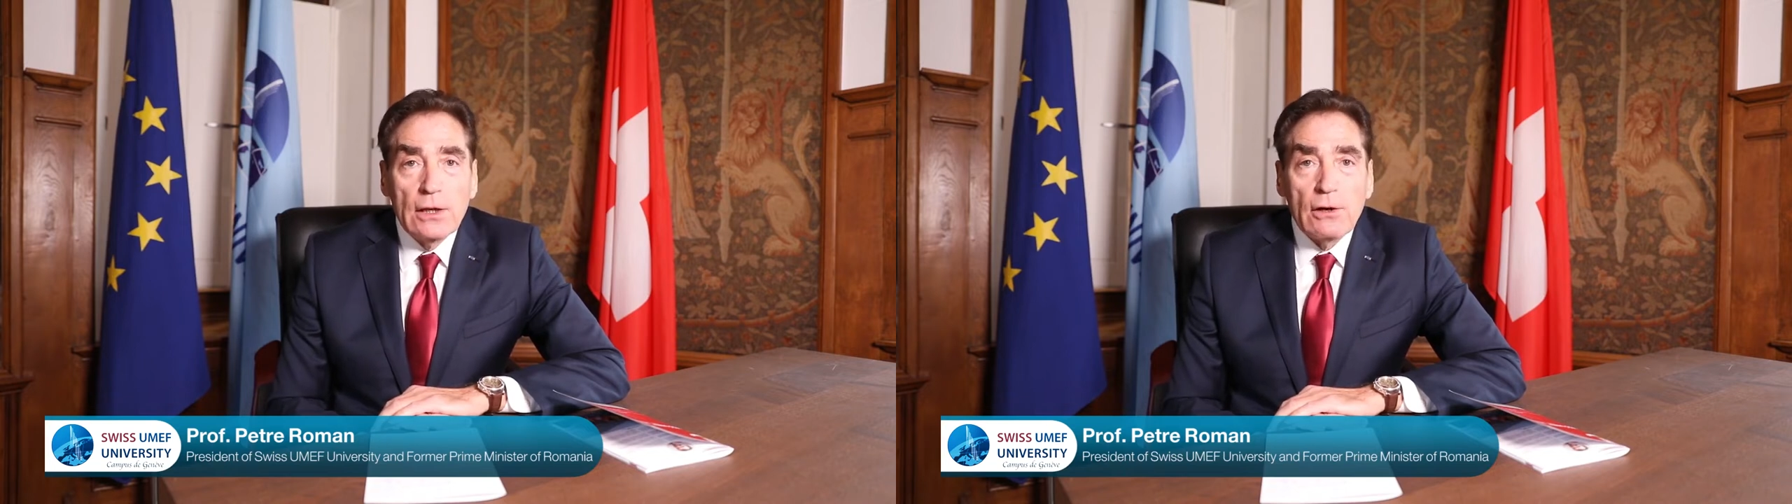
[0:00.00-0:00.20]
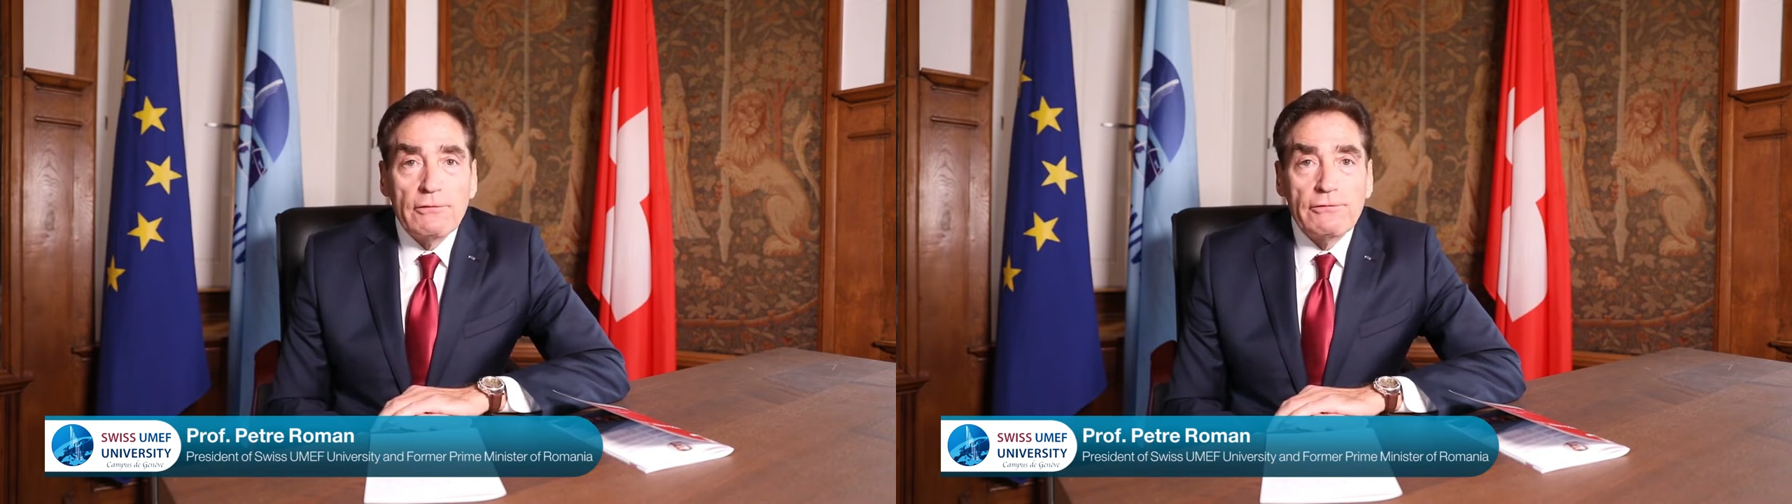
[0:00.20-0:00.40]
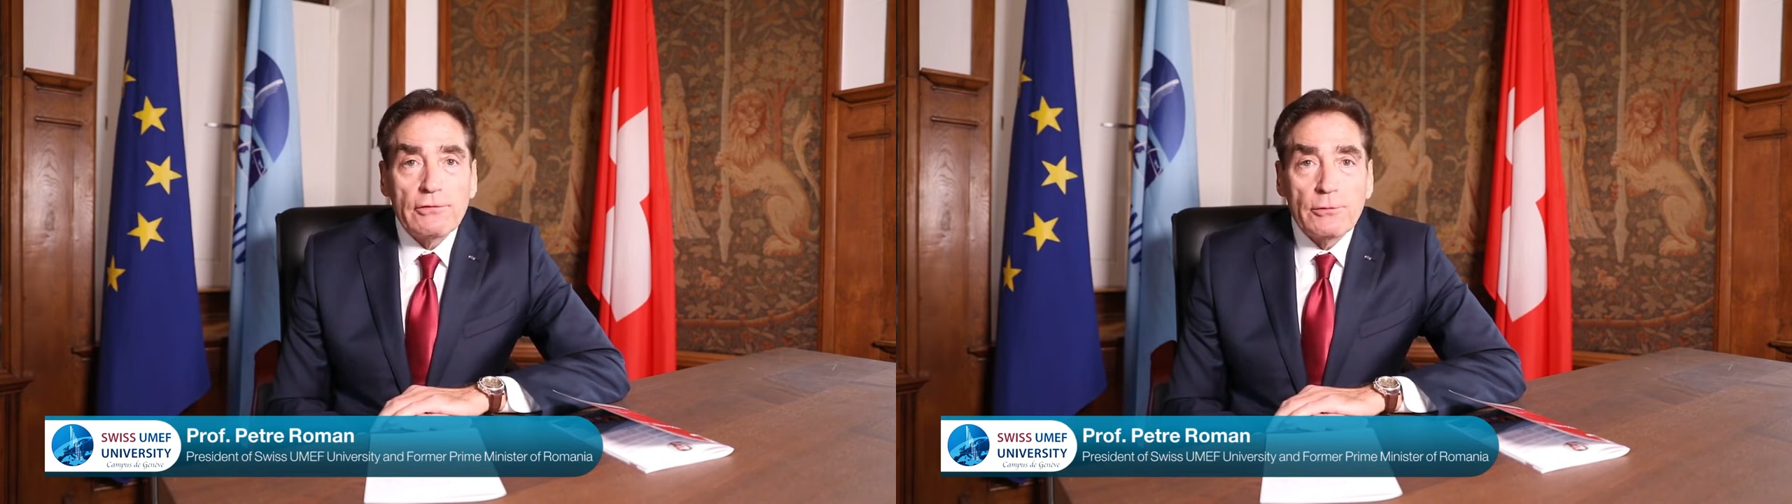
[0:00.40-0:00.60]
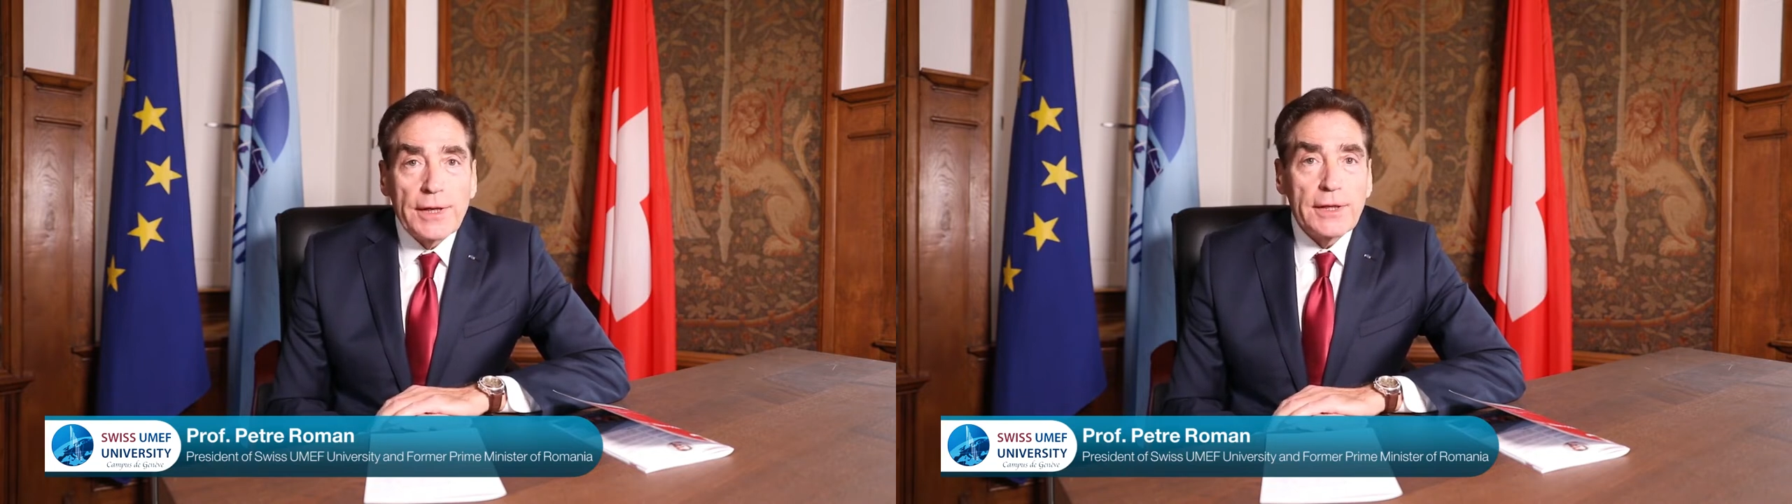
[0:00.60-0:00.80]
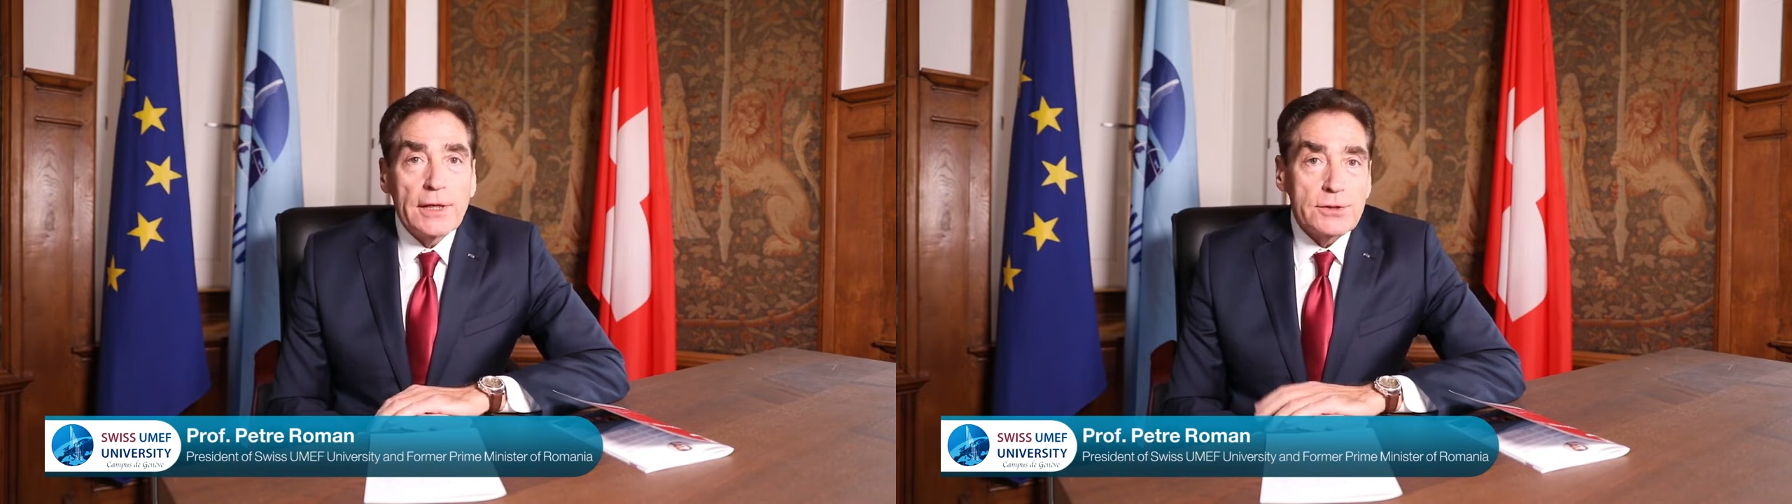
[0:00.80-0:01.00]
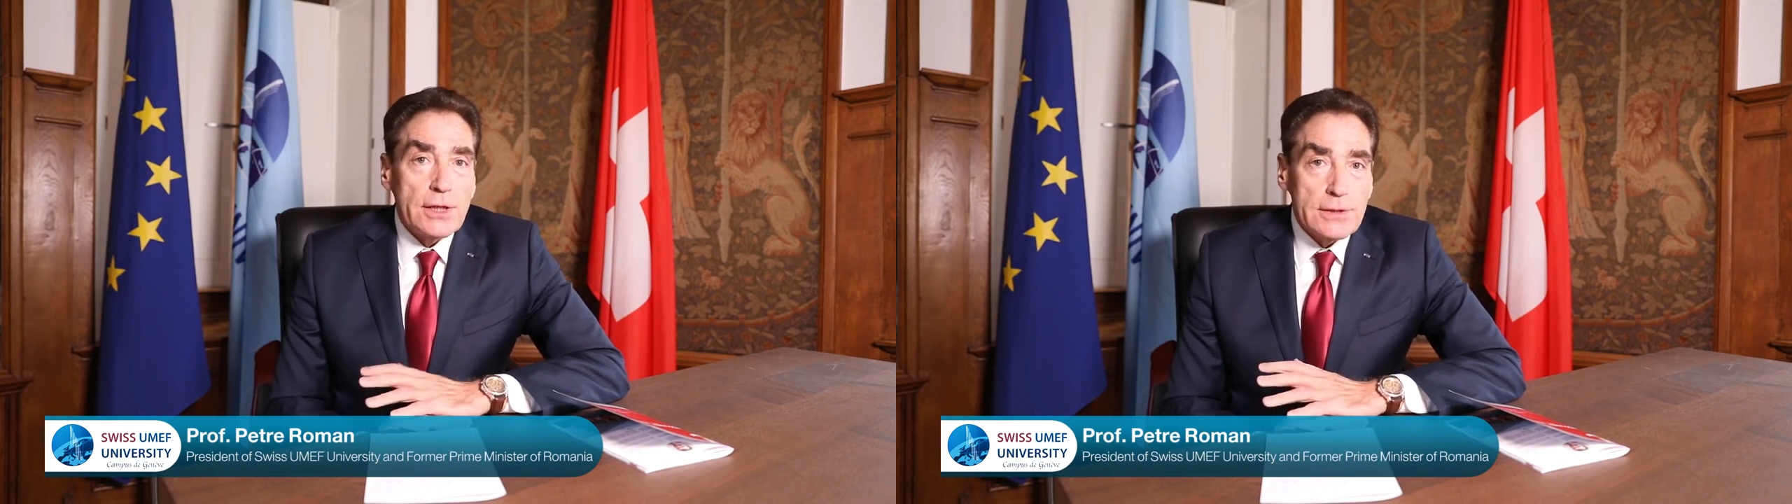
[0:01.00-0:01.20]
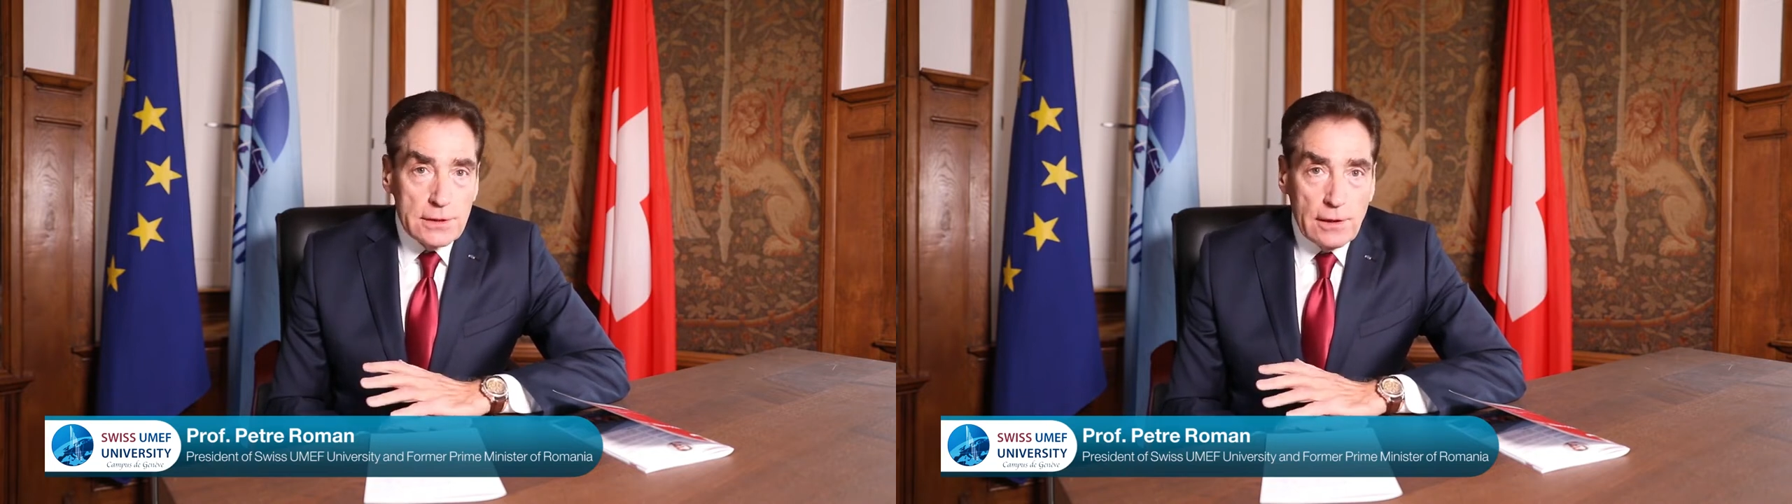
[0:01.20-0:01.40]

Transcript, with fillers: of Romania just